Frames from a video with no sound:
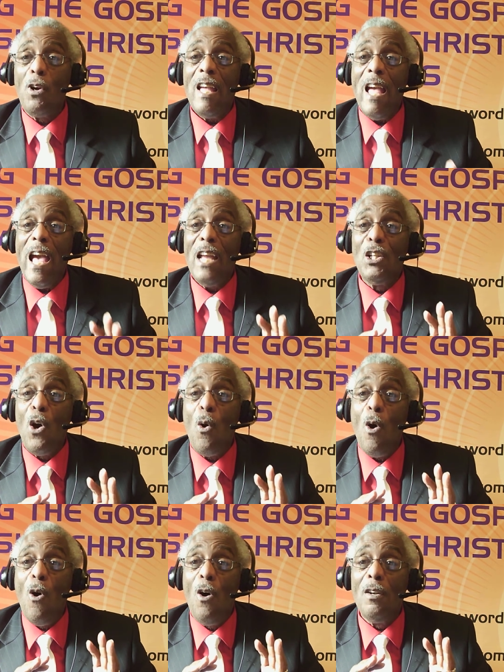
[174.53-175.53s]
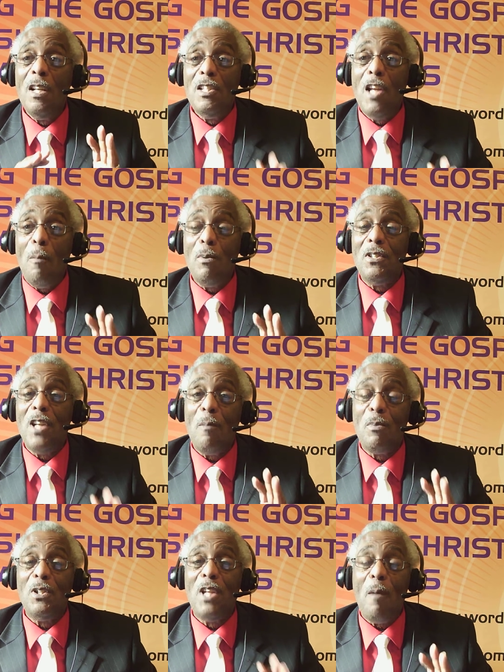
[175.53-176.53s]
One is the one I
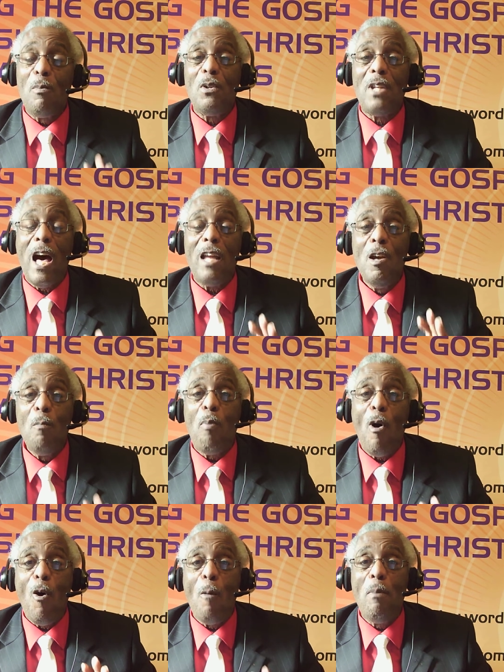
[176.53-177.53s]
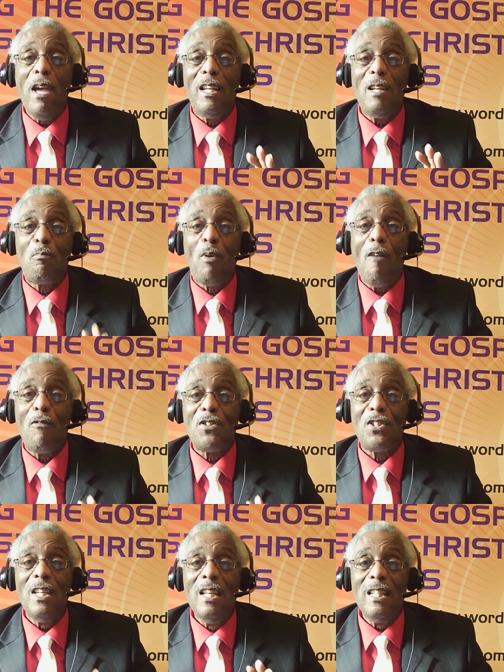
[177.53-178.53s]
just mentioned, Communion with
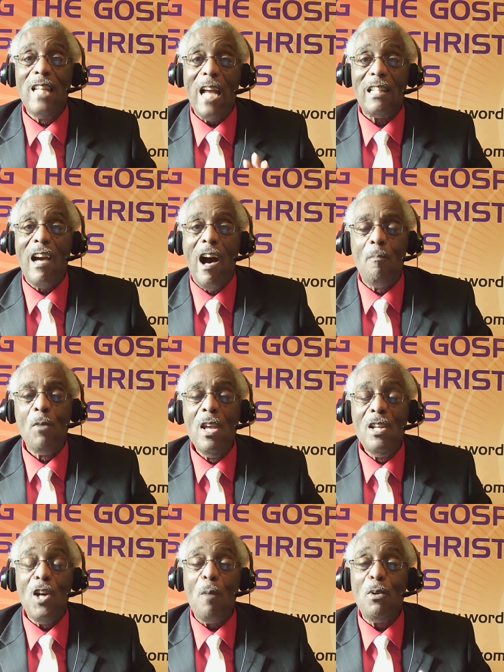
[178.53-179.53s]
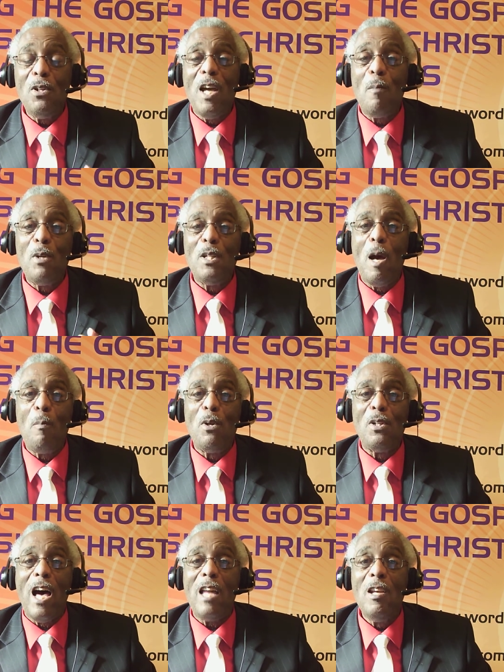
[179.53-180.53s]
God, where you can hear
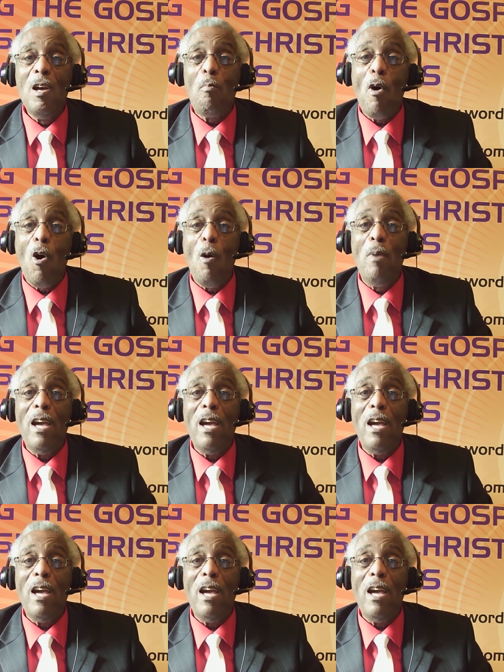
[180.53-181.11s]
the voice of